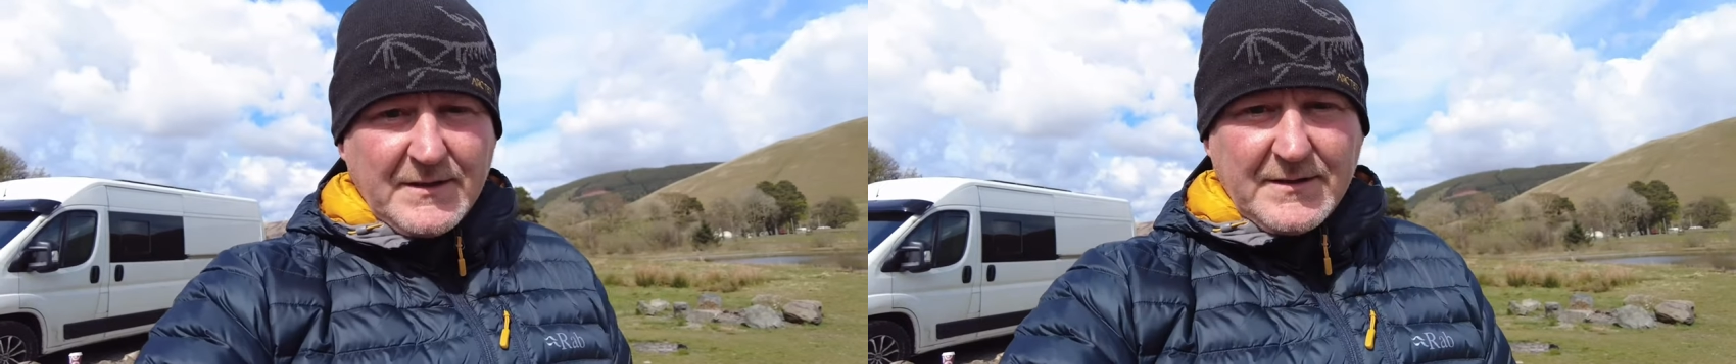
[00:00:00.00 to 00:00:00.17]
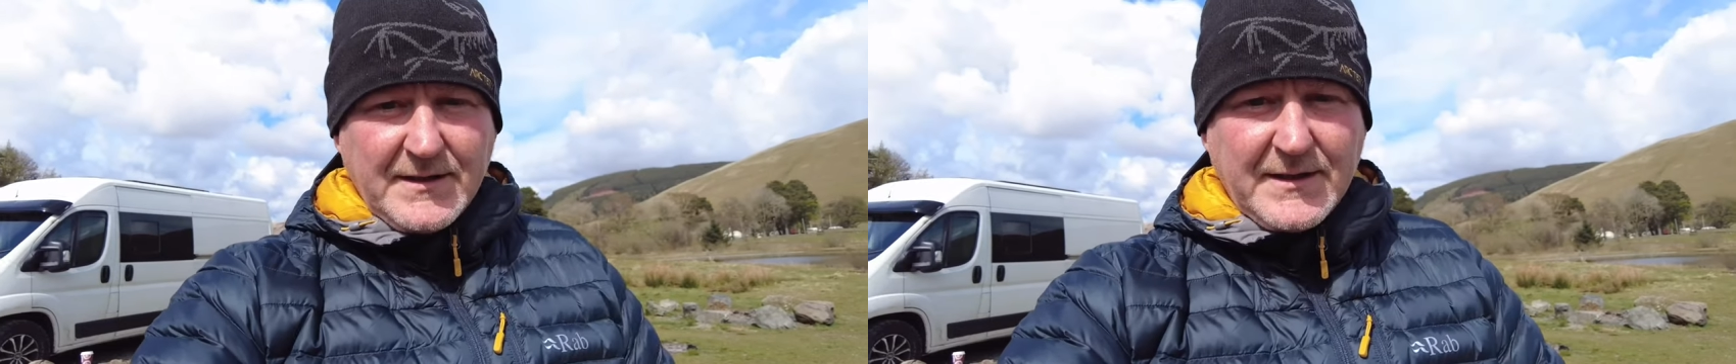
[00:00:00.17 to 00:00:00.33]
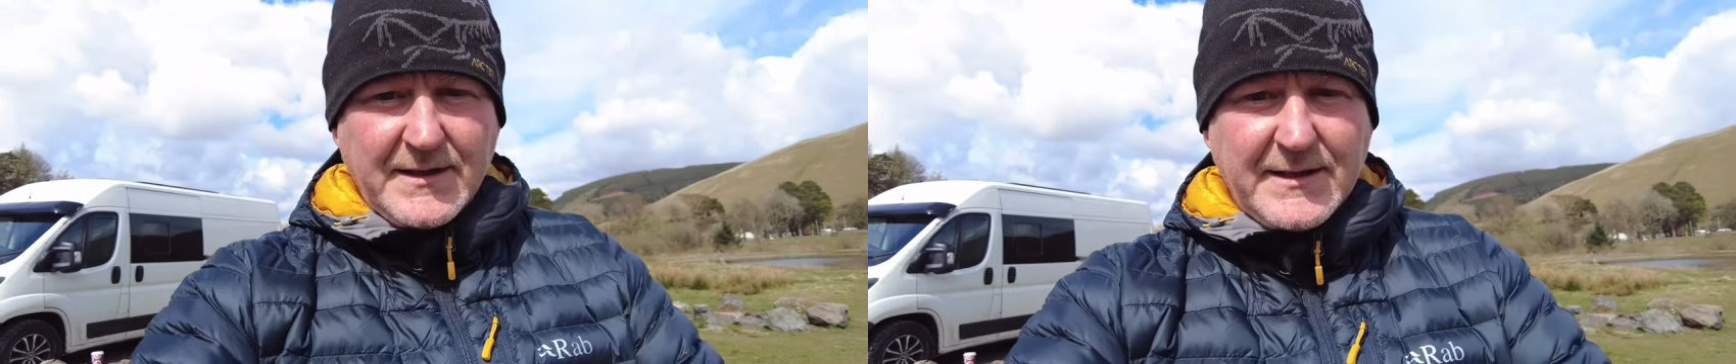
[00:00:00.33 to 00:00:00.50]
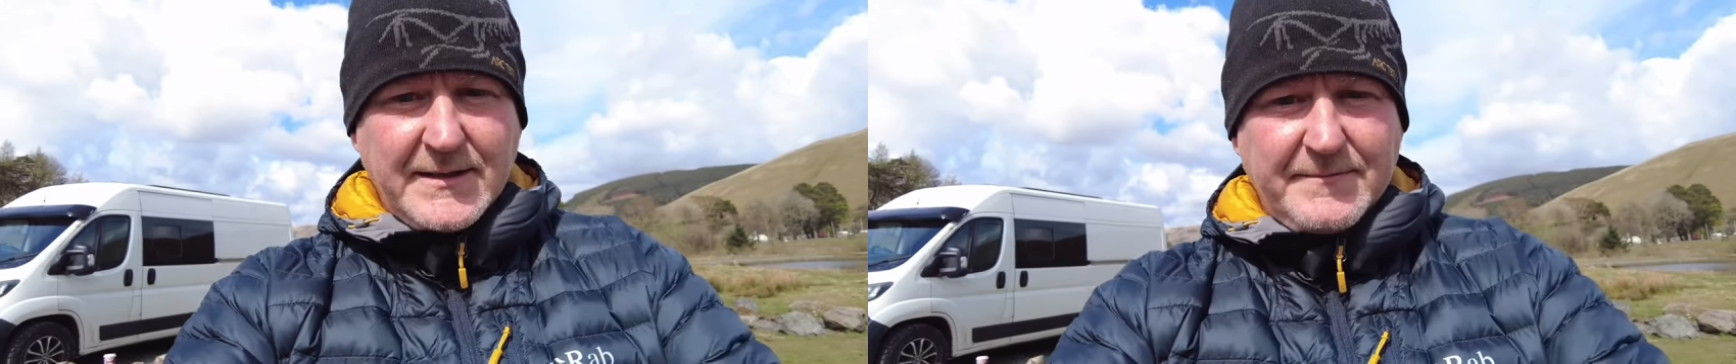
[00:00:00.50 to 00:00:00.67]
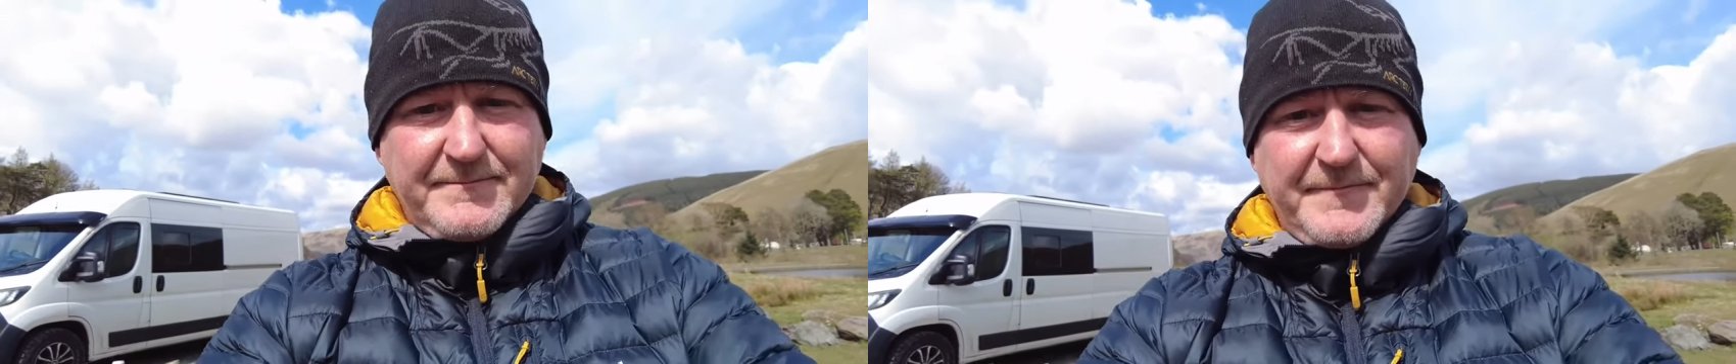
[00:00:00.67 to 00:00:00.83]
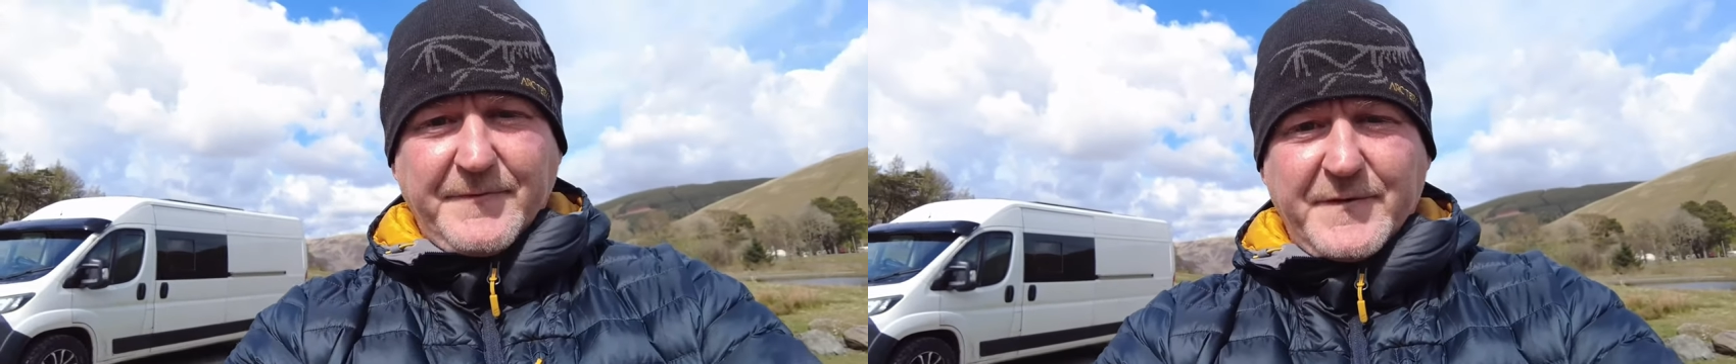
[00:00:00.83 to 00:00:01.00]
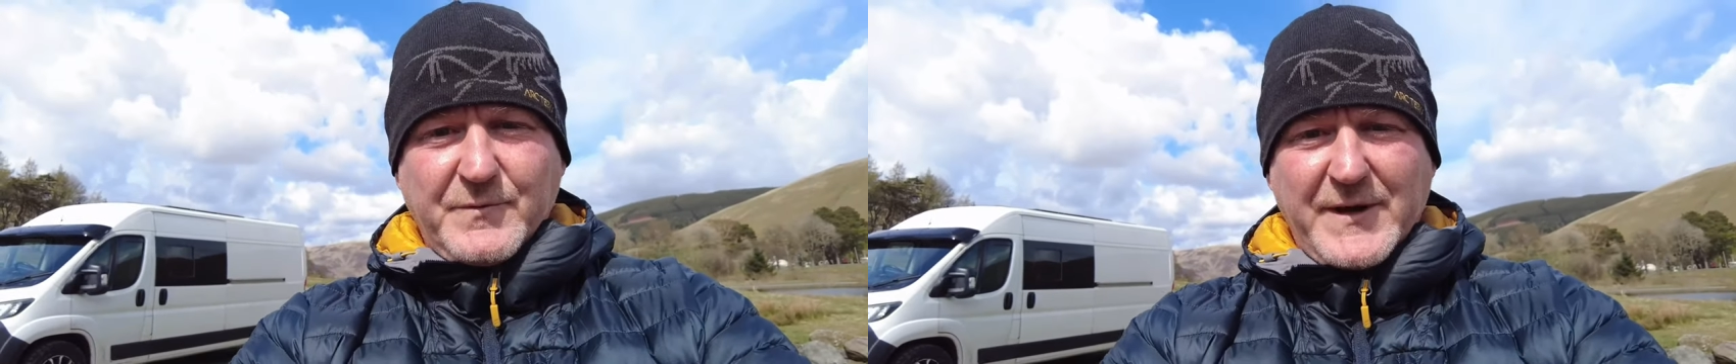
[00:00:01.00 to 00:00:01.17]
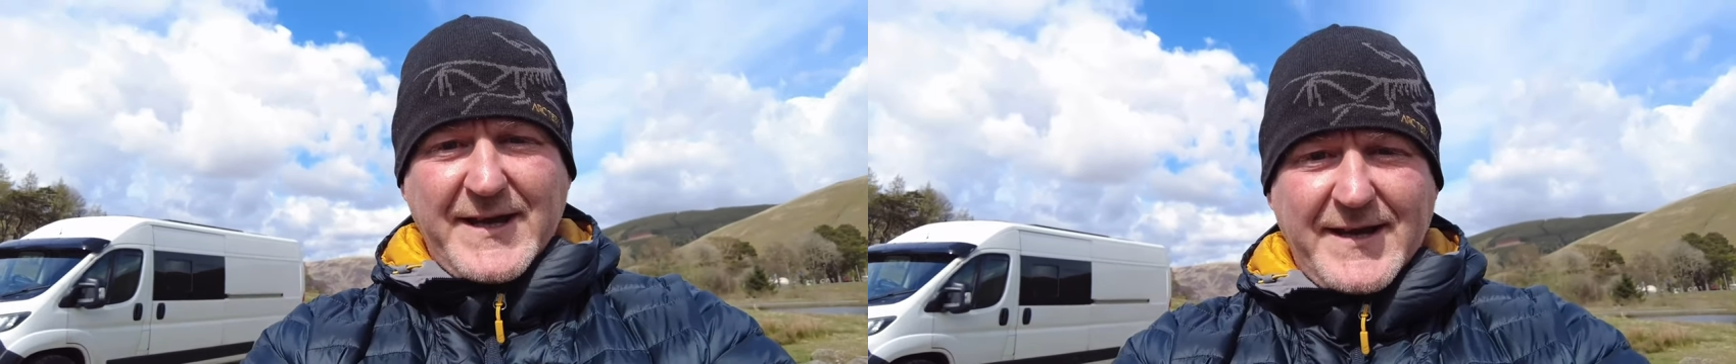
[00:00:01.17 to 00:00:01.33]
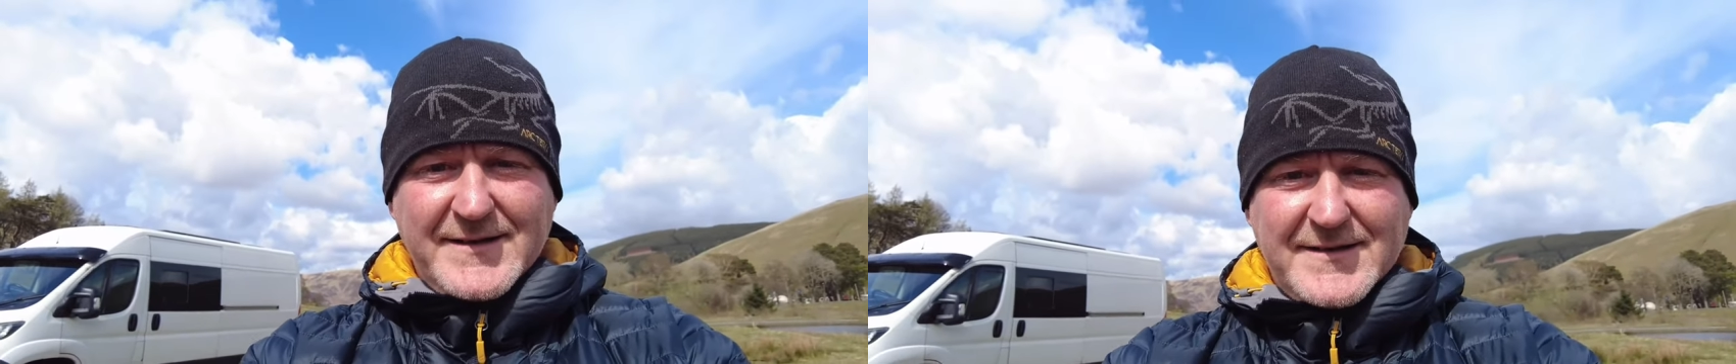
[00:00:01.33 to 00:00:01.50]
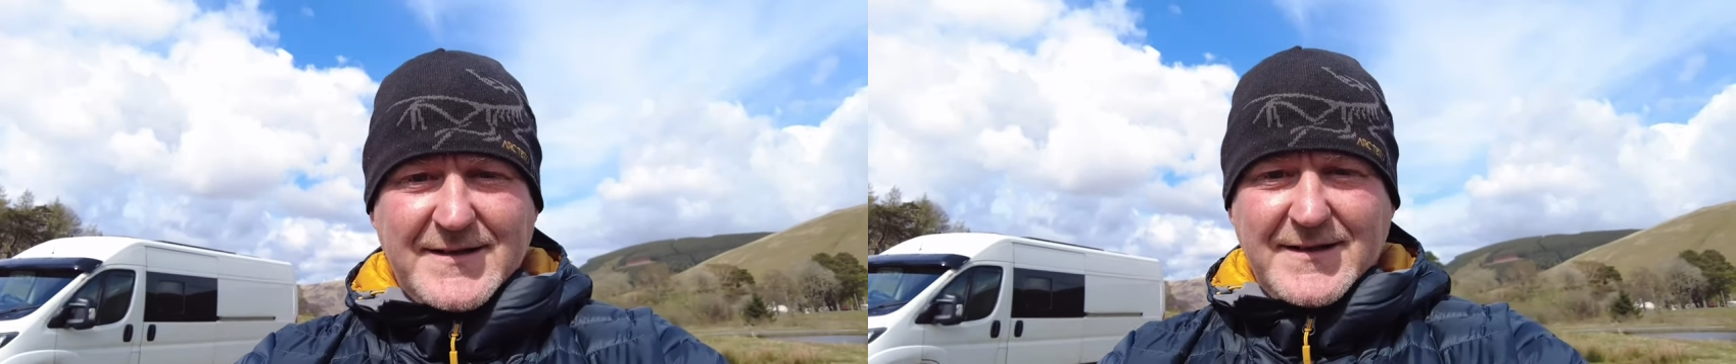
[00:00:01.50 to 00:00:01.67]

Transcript: for the weekend